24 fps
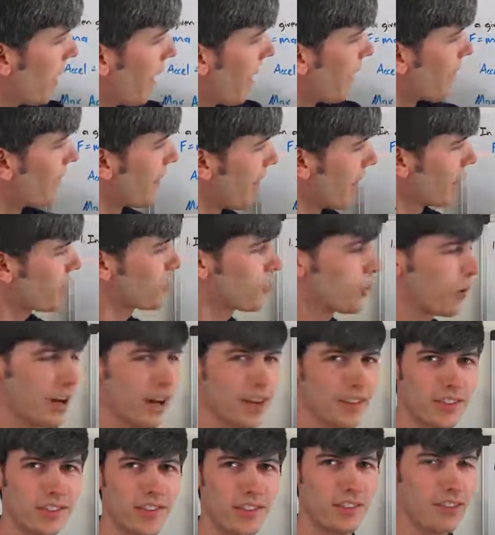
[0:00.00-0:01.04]
And that's why
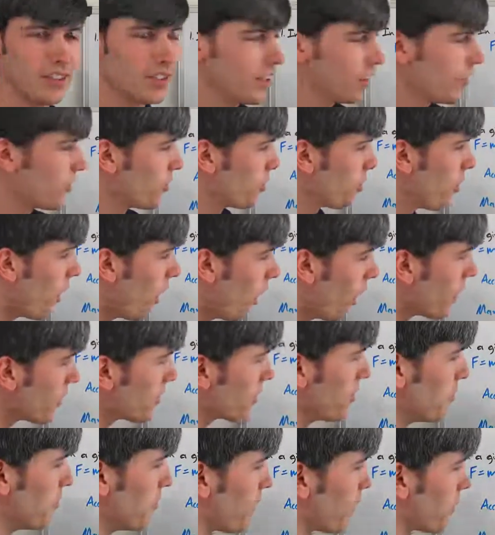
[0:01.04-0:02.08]
a CVT is so
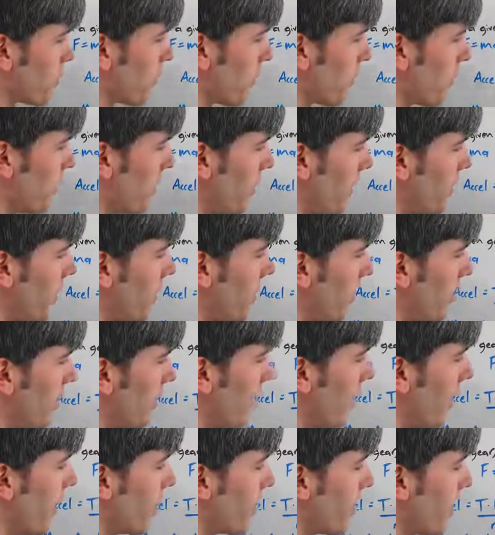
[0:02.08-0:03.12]
awesome, because what a CVT
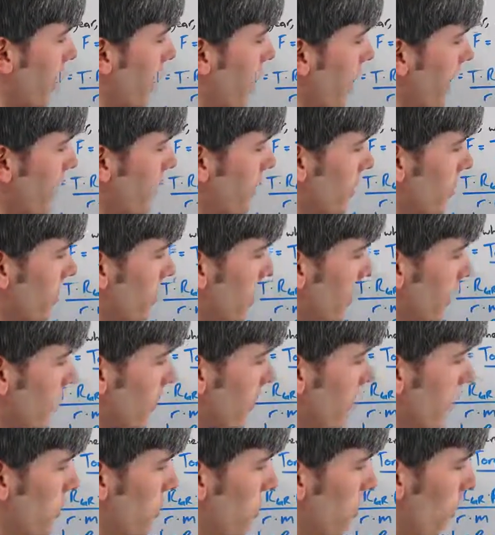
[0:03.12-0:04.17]
does is it
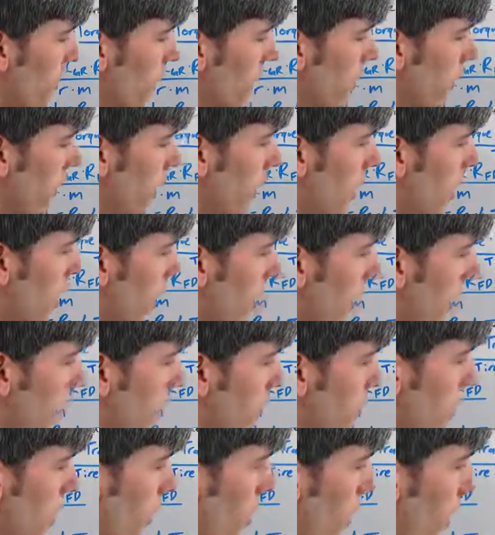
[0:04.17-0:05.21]
just adjusts the gear
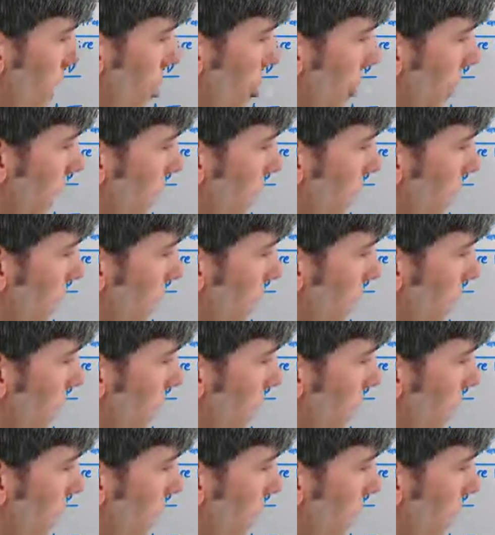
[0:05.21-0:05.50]
ratio.